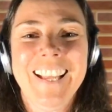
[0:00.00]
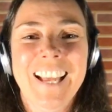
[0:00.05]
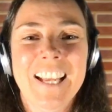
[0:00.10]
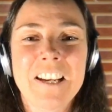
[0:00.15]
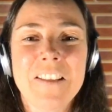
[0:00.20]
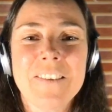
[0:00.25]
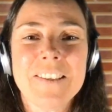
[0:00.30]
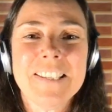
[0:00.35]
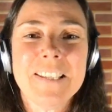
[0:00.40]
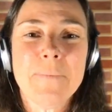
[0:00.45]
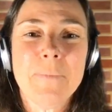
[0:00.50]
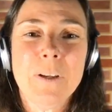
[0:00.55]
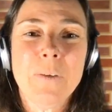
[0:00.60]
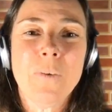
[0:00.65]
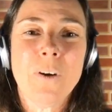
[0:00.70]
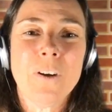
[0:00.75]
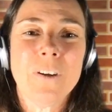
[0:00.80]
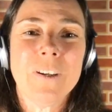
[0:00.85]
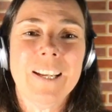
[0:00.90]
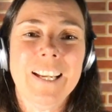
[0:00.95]
Another similar
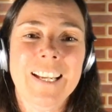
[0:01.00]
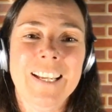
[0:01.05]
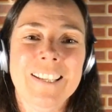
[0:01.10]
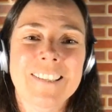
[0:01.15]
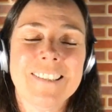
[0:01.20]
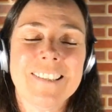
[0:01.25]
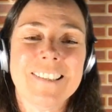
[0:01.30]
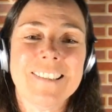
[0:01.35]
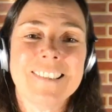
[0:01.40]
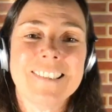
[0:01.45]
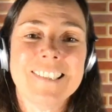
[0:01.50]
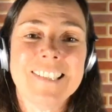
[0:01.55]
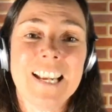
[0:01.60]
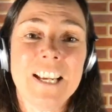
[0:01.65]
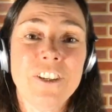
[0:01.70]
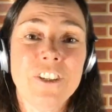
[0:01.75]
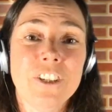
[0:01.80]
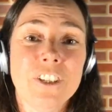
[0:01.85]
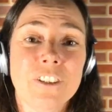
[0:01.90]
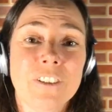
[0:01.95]
one is
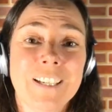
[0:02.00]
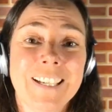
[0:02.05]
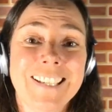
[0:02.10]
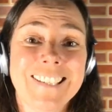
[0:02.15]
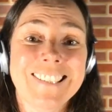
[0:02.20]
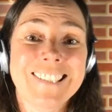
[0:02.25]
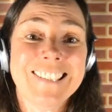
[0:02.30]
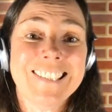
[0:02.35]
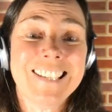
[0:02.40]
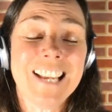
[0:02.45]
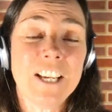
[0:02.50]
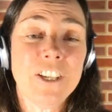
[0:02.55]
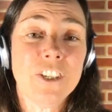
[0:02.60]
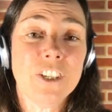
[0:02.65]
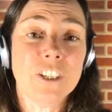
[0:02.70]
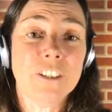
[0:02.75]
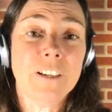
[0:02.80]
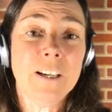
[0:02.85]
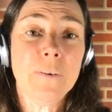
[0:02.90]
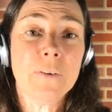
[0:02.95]
stationery,
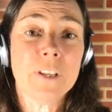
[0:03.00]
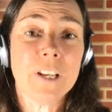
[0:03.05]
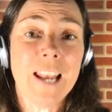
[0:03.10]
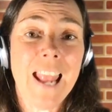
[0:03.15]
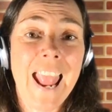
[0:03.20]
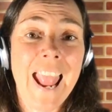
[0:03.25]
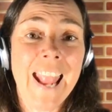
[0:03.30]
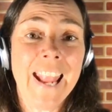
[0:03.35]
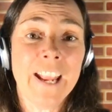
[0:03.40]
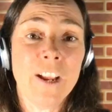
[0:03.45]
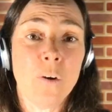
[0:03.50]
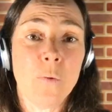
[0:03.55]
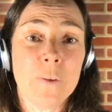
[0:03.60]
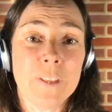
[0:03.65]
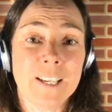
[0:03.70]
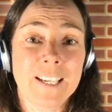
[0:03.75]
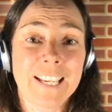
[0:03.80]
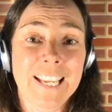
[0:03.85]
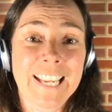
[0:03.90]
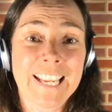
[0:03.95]
stationery with an A or with
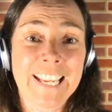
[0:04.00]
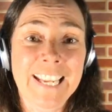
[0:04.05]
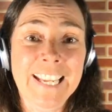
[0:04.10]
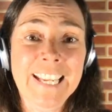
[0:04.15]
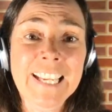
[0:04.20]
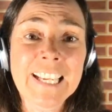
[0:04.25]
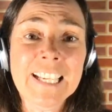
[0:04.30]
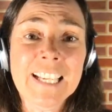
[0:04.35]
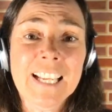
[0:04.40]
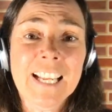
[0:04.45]
an E.